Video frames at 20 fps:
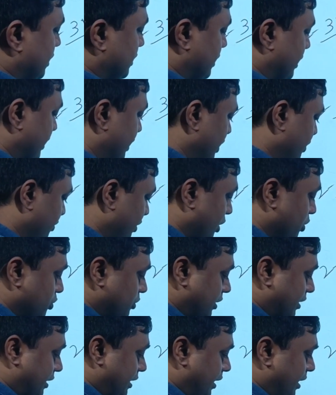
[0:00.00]
the circuit, we are
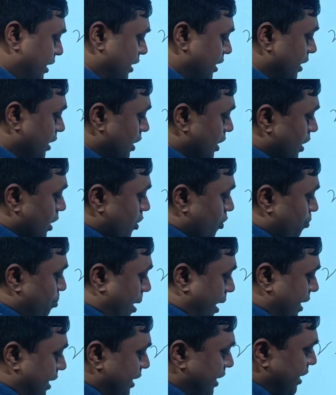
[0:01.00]
using key.
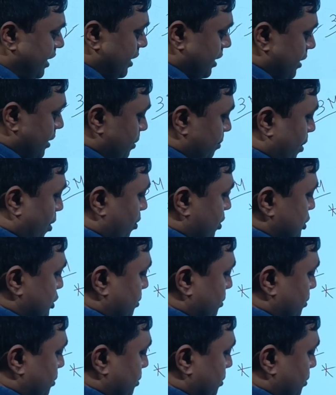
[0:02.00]
Battery, power